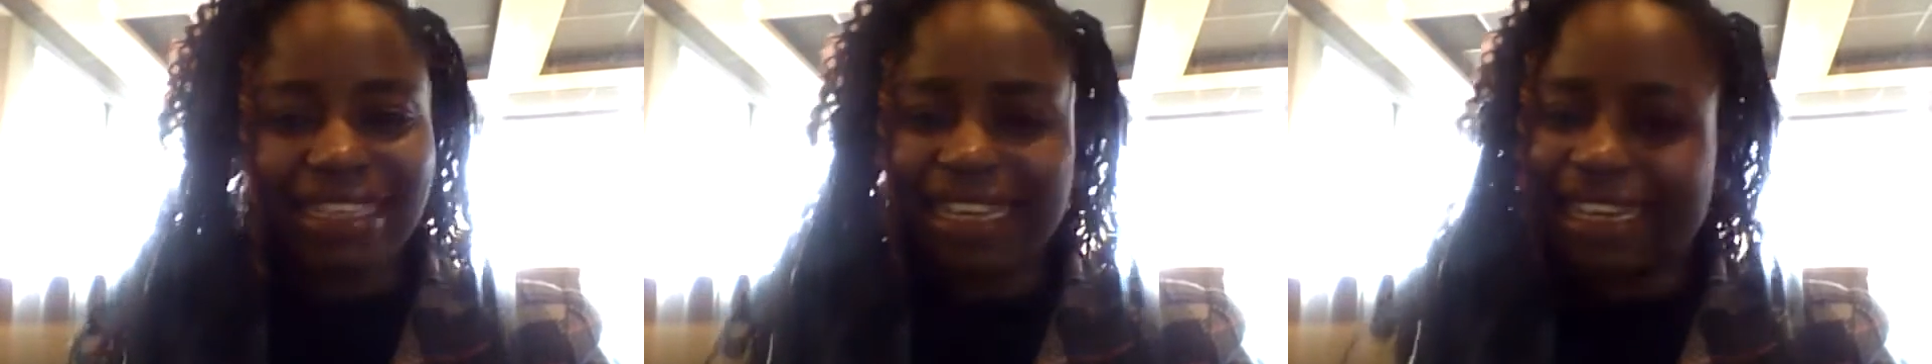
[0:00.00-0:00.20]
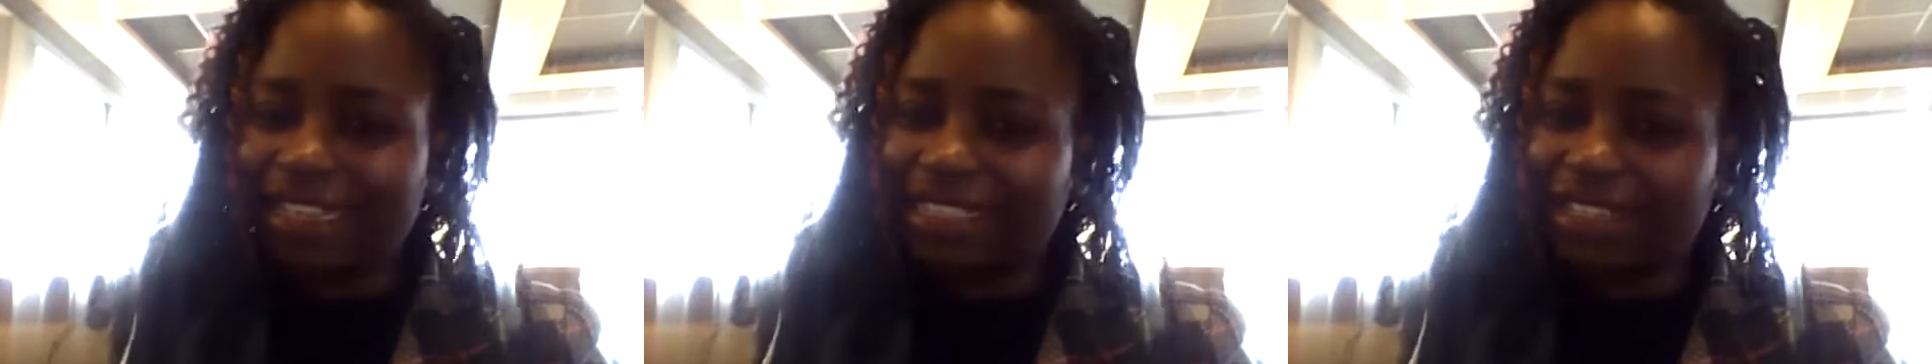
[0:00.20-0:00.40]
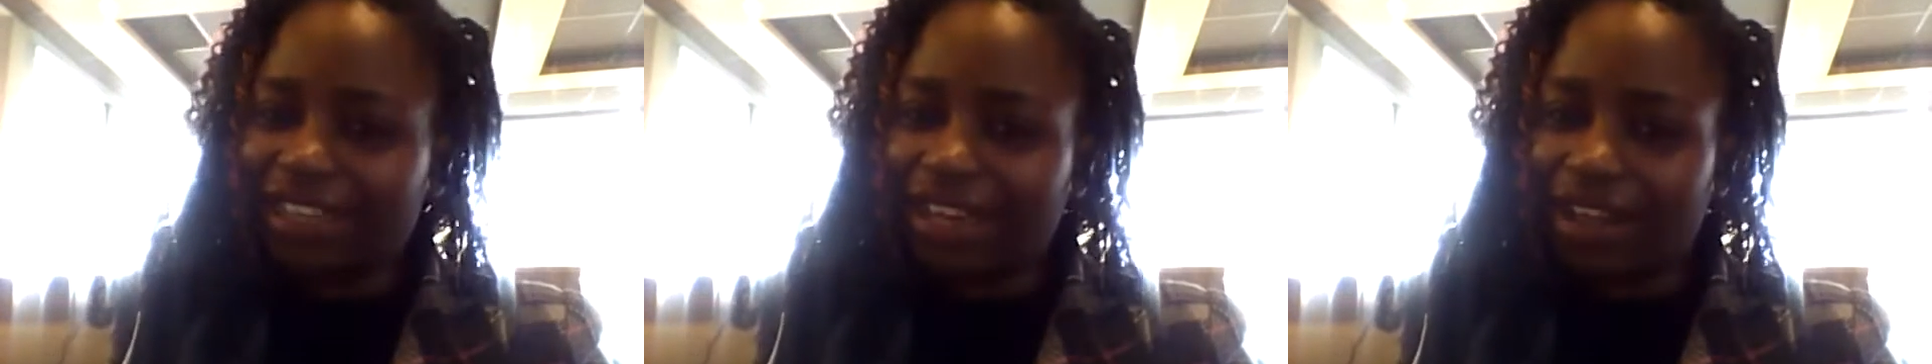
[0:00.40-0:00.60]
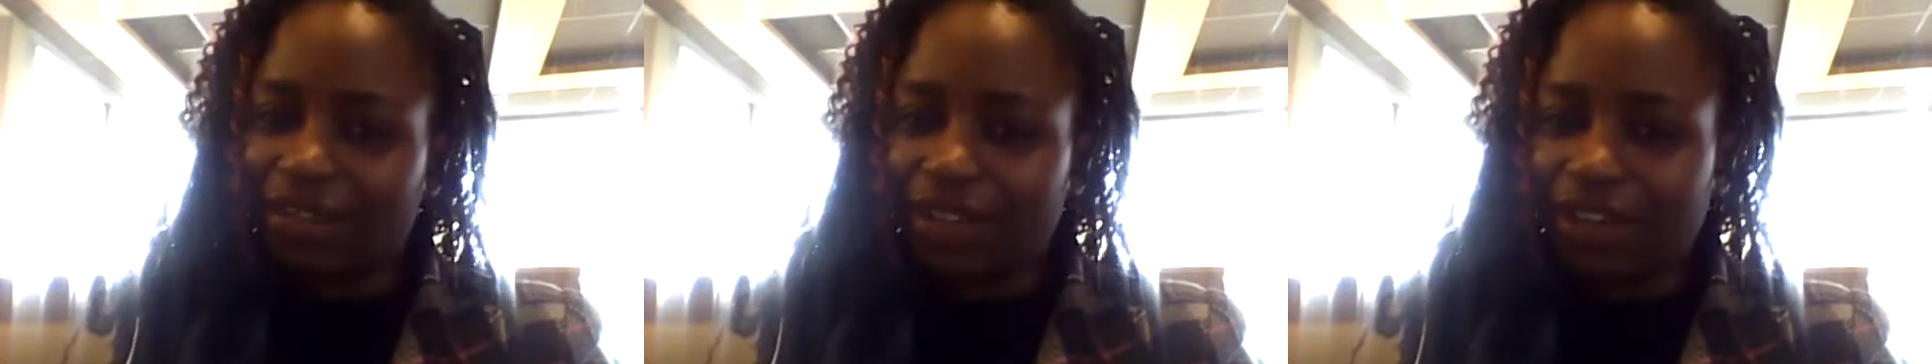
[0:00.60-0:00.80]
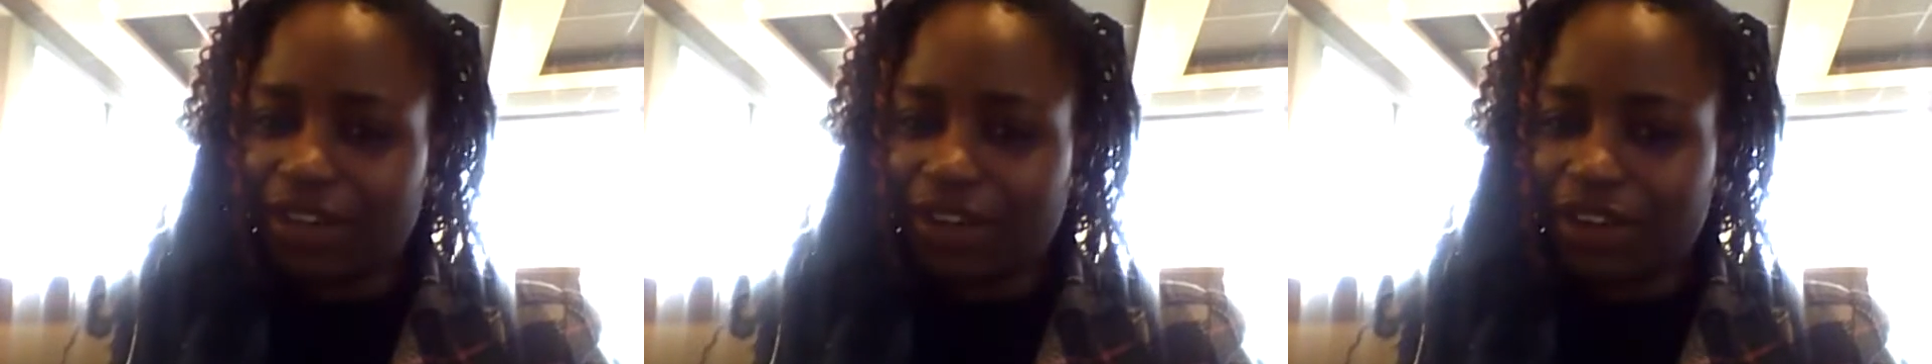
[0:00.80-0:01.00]
it's your
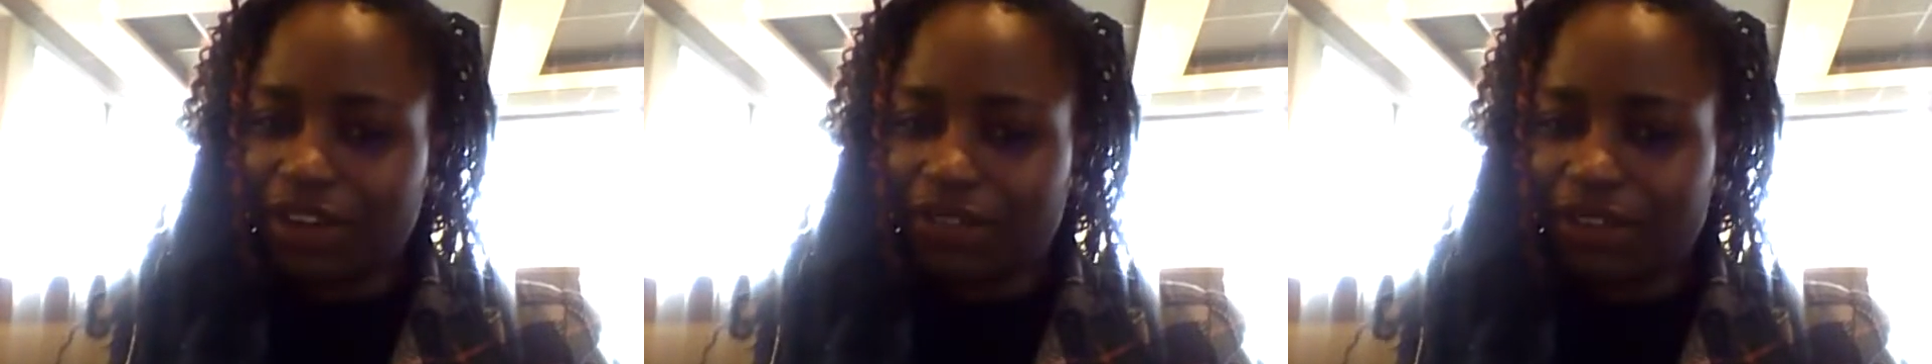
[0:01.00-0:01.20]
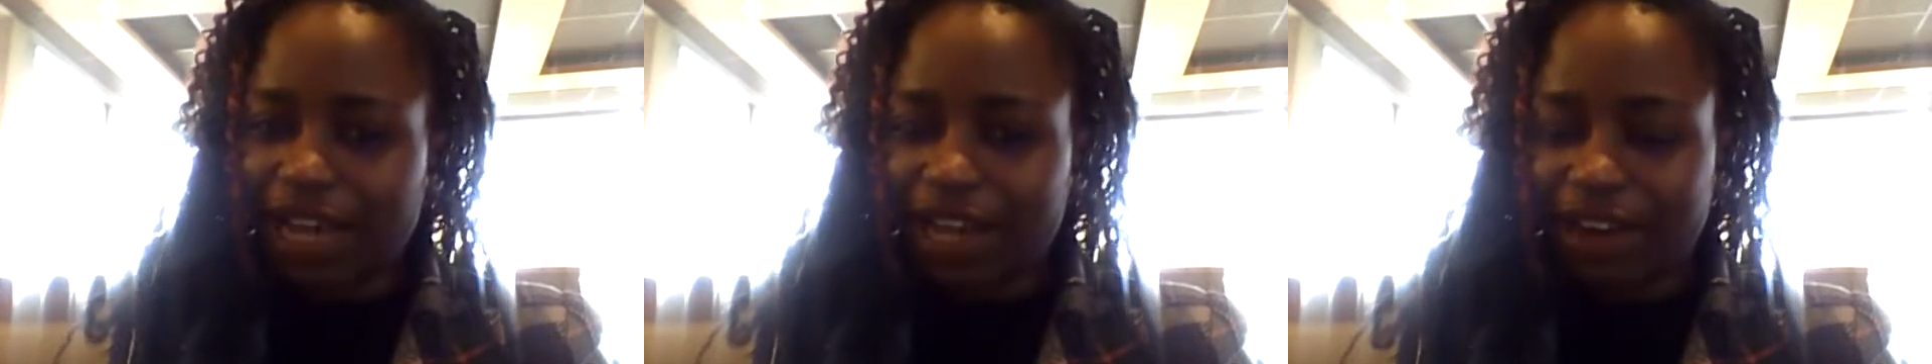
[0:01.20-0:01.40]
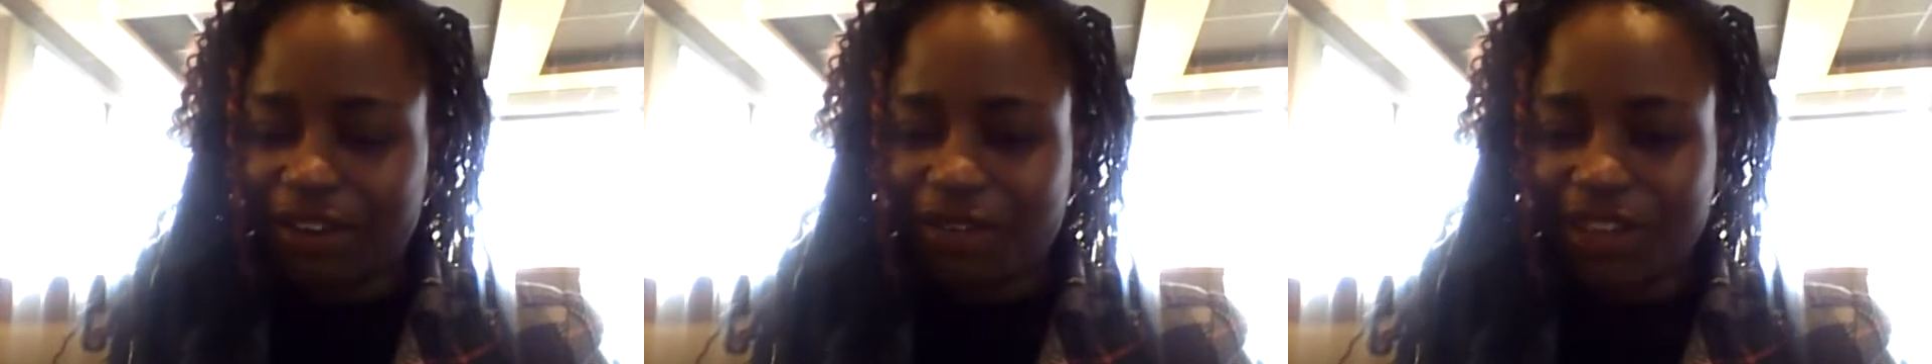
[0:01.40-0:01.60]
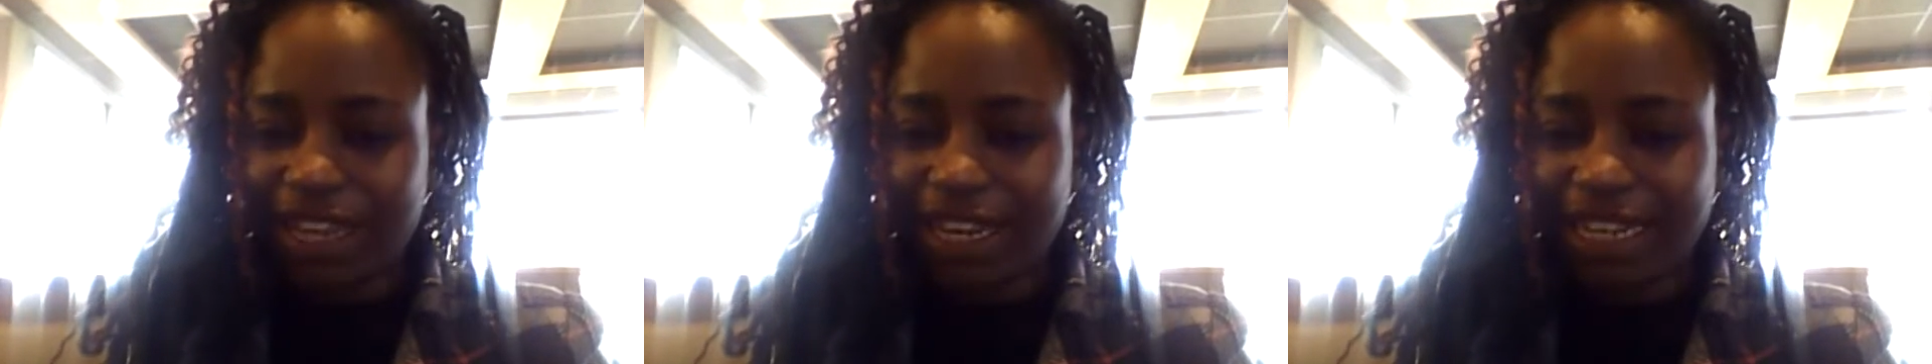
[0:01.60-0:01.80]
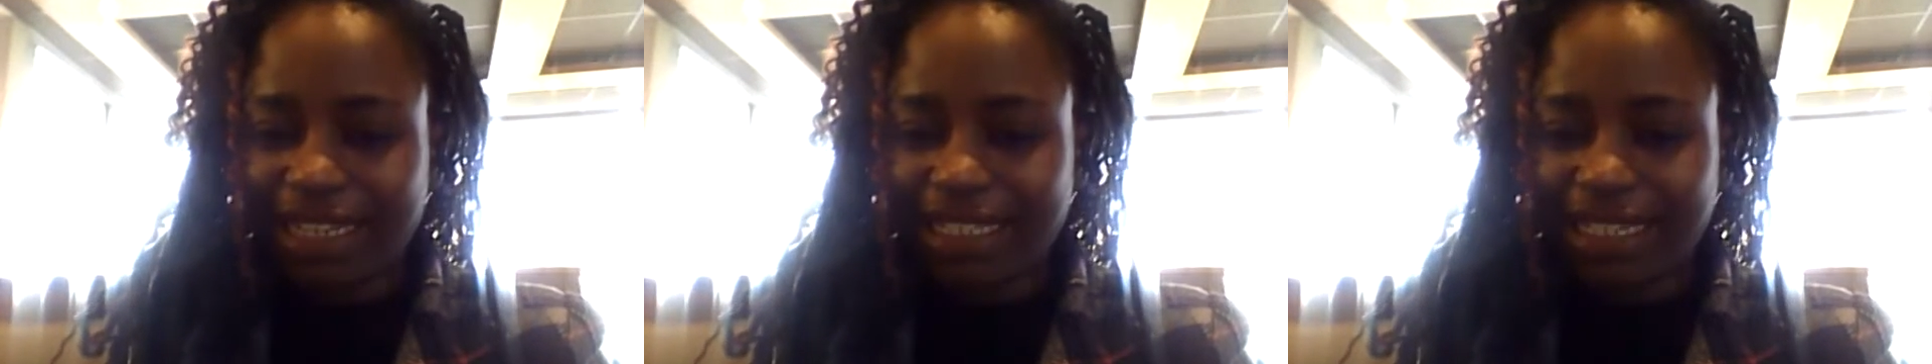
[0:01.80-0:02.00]
lovely girl Fyre
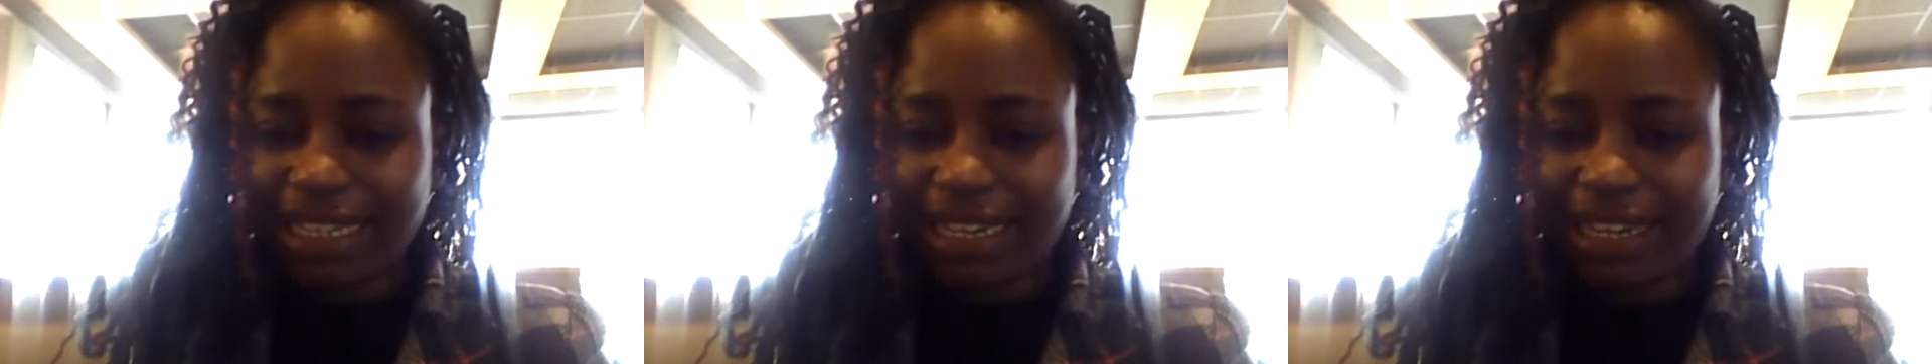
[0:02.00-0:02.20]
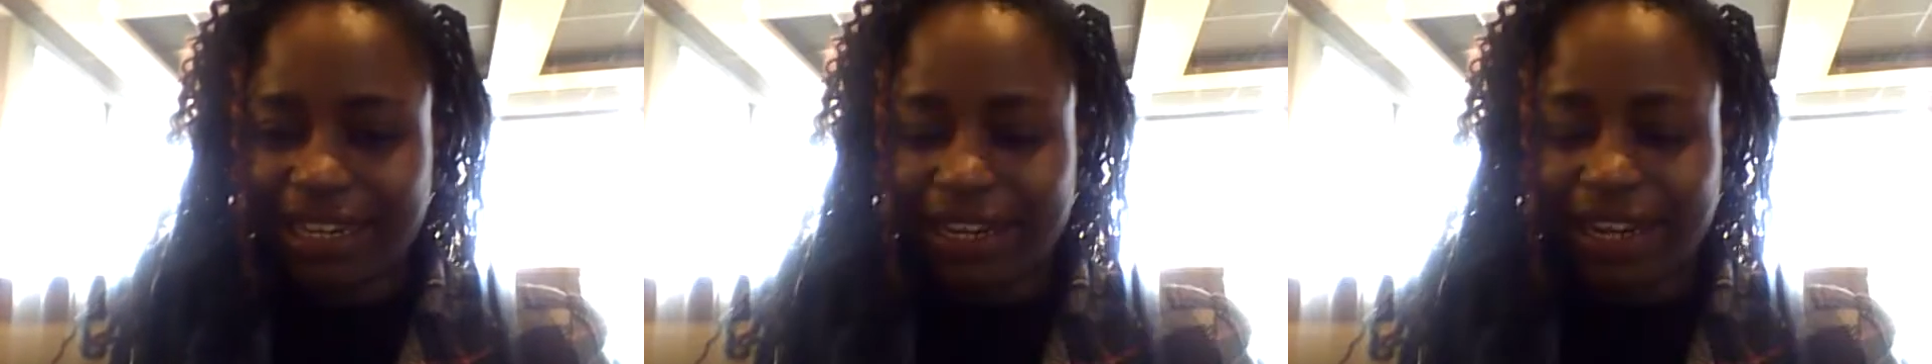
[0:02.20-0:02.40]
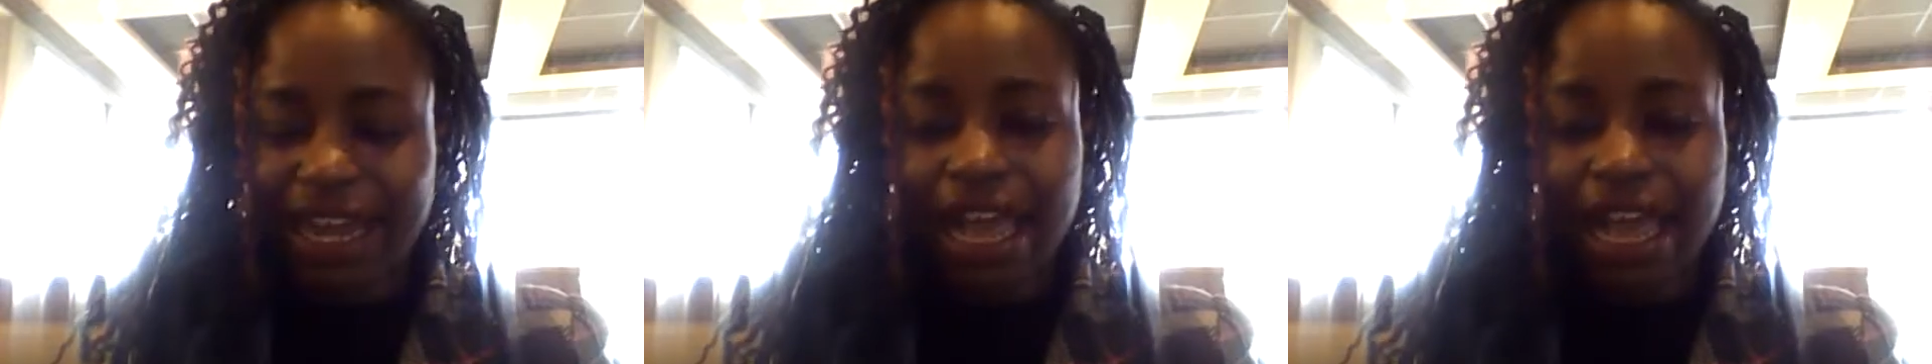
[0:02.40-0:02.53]
Phoenix here.